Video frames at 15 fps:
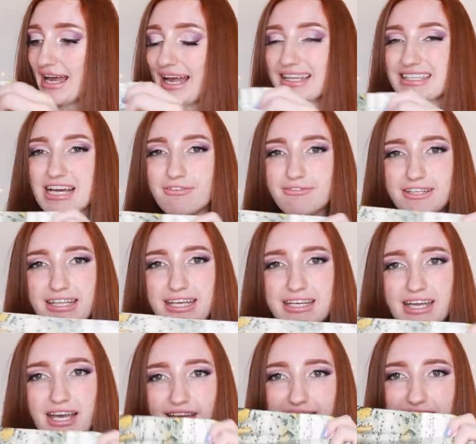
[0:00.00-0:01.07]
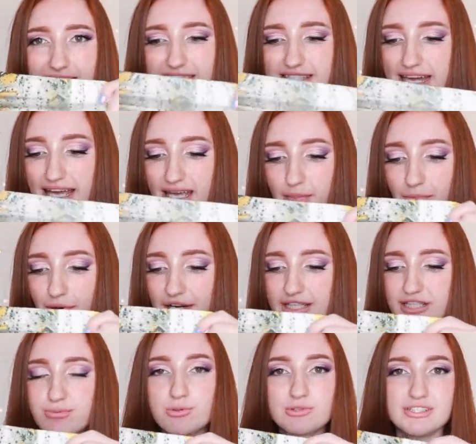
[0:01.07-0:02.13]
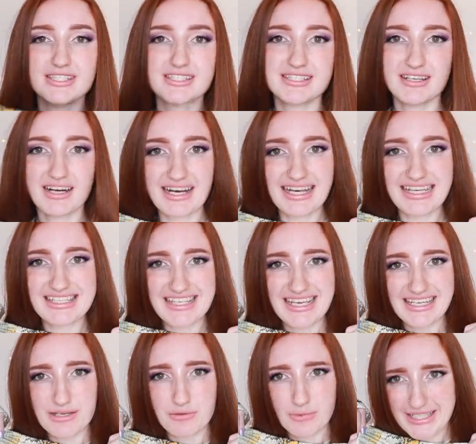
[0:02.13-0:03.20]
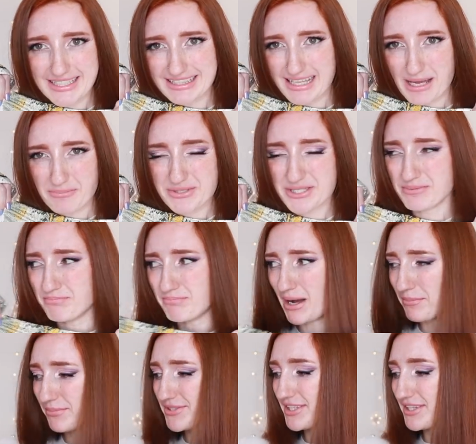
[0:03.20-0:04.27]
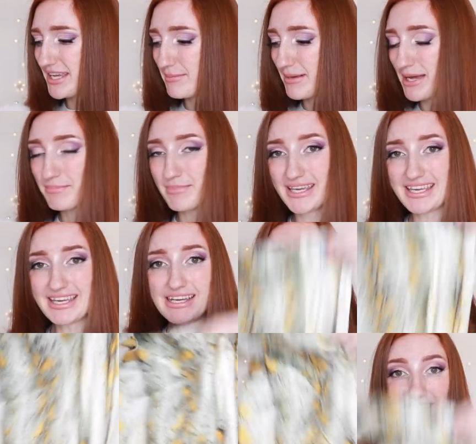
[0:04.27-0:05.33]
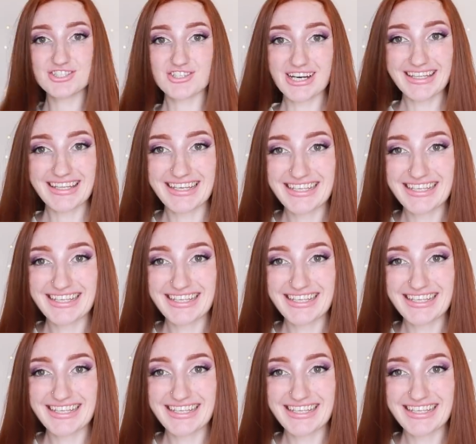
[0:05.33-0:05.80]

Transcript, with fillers: And I feel like the snake print will disguise any weird lumps and bumps that there might be. So let's try